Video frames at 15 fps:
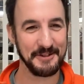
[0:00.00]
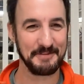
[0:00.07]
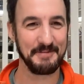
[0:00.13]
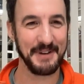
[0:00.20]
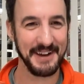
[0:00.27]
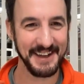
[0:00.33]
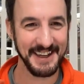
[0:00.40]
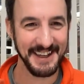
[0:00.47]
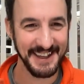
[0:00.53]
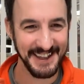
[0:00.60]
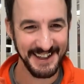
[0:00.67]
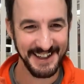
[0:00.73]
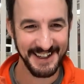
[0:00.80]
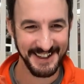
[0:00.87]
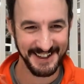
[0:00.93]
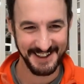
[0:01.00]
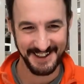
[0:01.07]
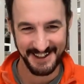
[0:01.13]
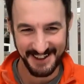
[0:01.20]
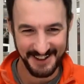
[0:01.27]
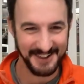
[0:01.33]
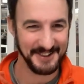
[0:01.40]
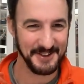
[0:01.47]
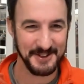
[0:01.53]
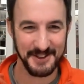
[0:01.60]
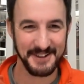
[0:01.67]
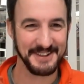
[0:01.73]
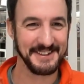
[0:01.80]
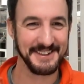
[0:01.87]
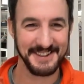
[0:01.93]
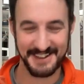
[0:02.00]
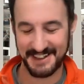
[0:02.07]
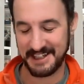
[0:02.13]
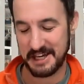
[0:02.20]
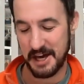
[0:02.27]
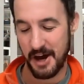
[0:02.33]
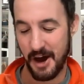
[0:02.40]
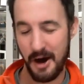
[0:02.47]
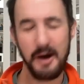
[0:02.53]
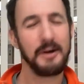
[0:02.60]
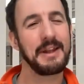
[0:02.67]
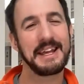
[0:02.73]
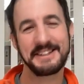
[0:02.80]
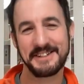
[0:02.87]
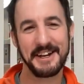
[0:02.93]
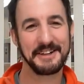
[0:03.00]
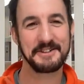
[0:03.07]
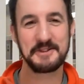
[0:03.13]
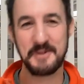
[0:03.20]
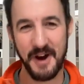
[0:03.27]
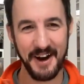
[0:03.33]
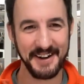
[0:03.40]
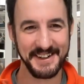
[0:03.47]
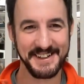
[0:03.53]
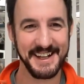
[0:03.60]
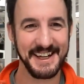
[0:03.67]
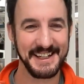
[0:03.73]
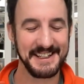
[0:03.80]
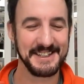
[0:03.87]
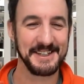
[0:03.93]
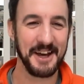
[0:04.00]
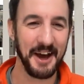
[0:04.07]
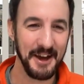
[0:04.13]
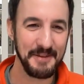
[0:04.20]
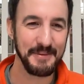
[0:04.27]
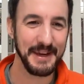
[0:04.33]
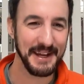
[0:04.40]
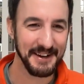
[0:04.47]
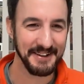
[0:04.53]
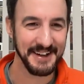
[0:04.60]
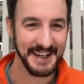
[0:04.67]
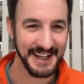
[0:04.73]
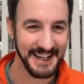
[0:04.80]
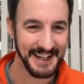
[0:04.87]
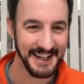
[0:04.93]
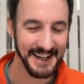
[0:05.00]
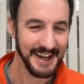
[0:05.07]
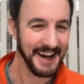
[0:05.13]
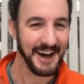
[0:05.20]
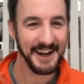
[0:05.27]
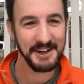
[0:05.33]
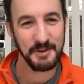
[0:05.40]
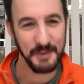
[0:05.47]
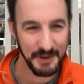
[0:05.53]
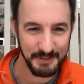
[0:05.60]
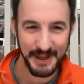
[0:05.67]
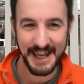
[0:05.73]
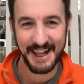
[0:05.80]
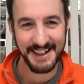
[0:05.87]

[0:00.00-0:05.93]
my consultancy, oh, let's not do hard dates, I'm hearing, I don't want to be held